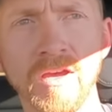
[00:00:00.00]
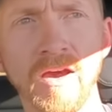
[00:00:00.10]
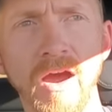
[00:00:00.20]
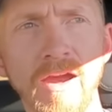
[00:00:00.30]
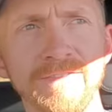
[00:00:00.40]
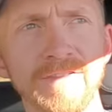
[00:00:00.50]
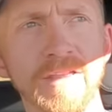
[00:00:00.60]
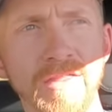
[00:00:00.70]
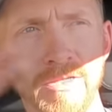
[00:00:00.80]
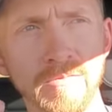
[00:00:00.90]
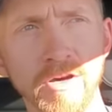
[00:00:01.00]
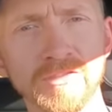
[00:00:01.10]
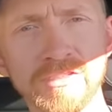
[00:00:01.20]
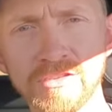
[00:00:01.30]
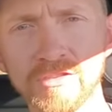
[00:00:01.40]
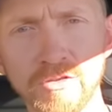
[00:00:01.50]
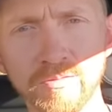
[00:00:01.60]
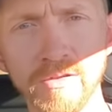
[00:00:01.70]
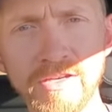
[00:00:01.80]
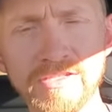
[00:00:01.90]
I feel that the most in two
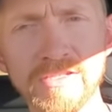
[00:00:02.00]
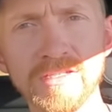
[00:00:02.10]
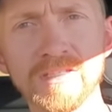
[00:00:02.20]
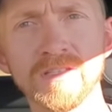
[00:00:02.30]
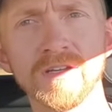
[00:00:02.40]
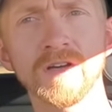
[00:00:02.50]
places.